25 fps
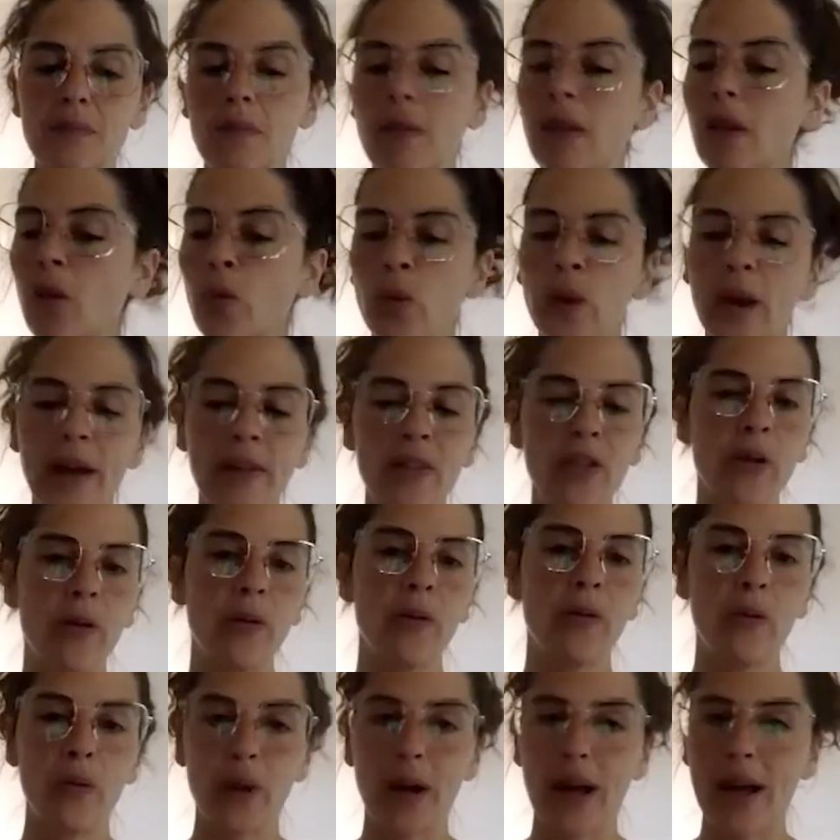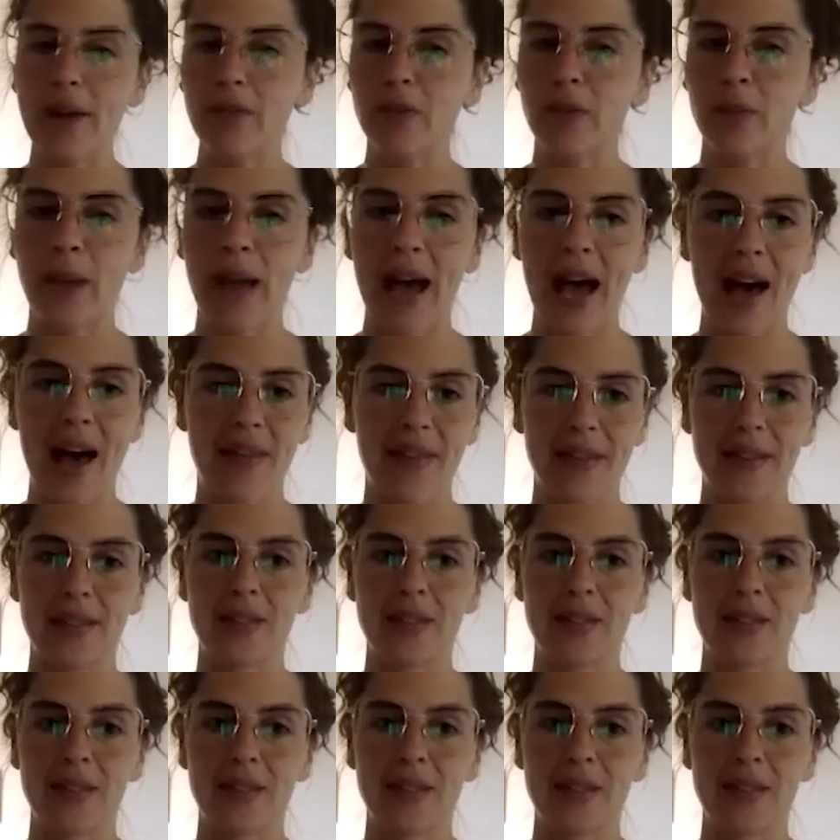whatever path is